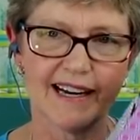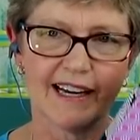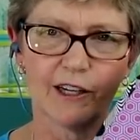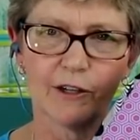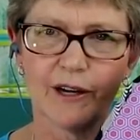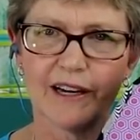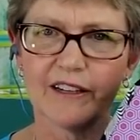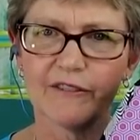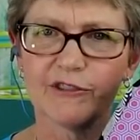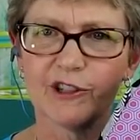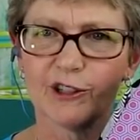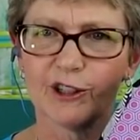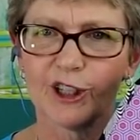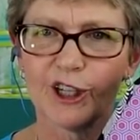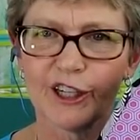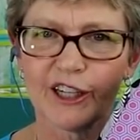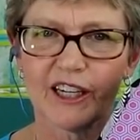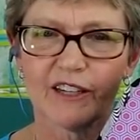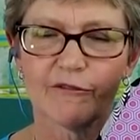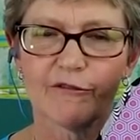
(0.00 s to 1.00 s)
And if you're
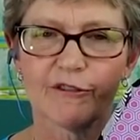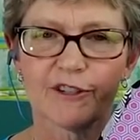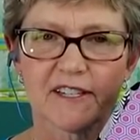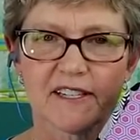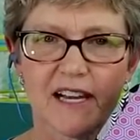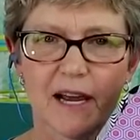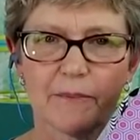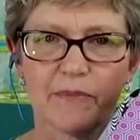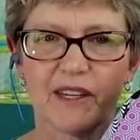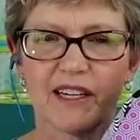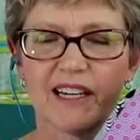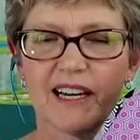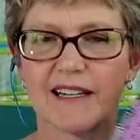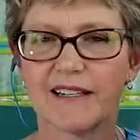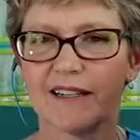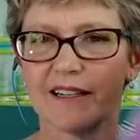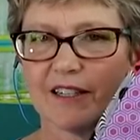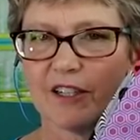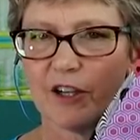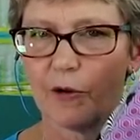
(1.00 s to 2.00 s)
looking for something
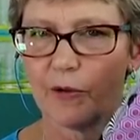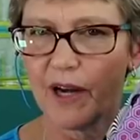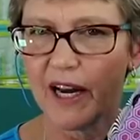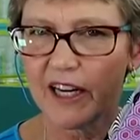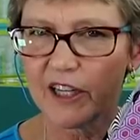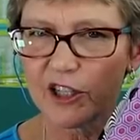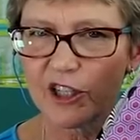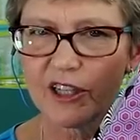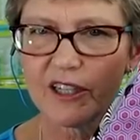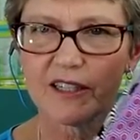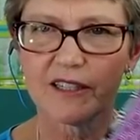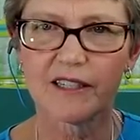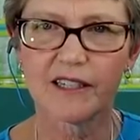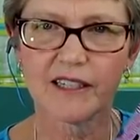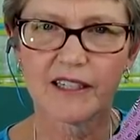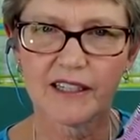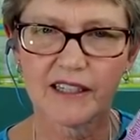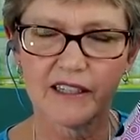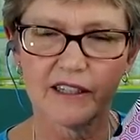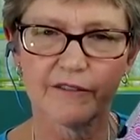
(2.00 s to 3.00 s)
as a donation to
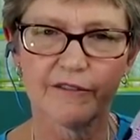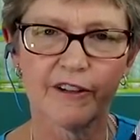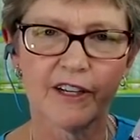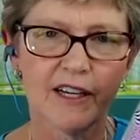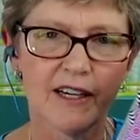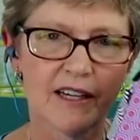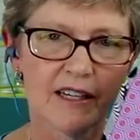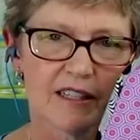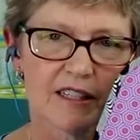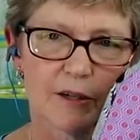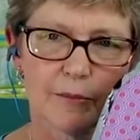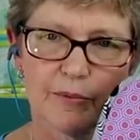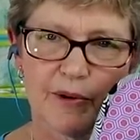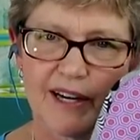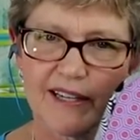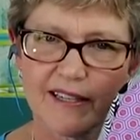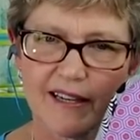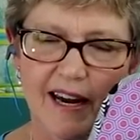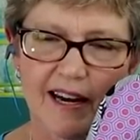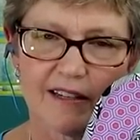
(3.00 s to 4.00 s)
give to
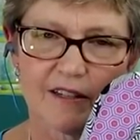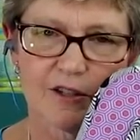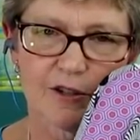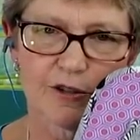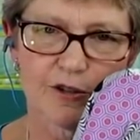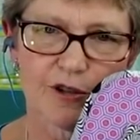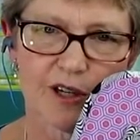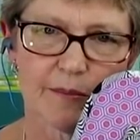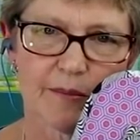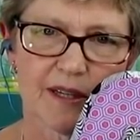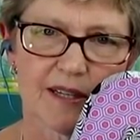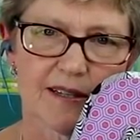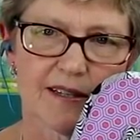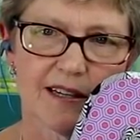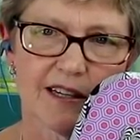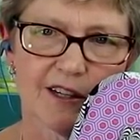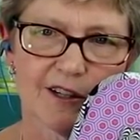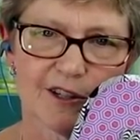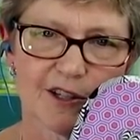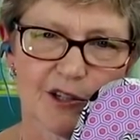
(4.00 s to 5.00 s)
breast cancer treatment
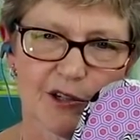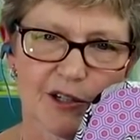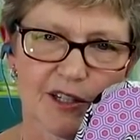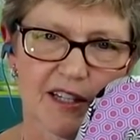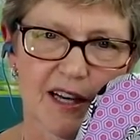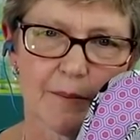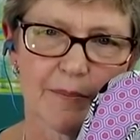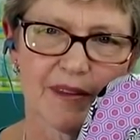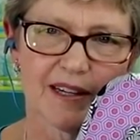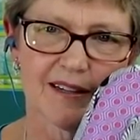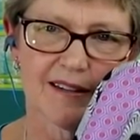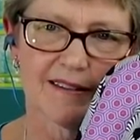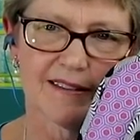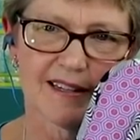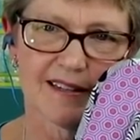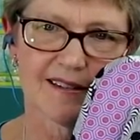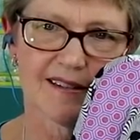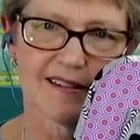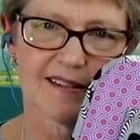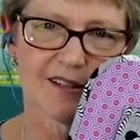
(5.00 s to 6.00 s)
centers or something,
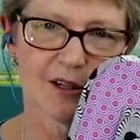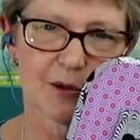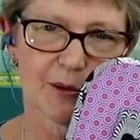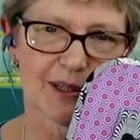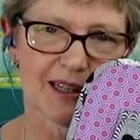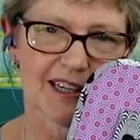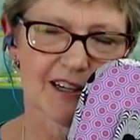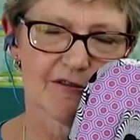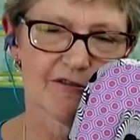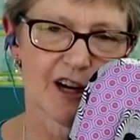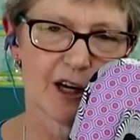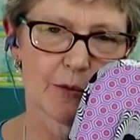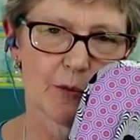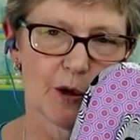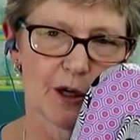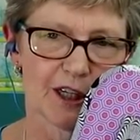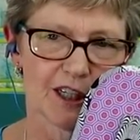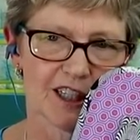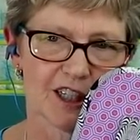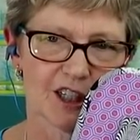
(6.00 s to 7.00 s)
this is a really fun one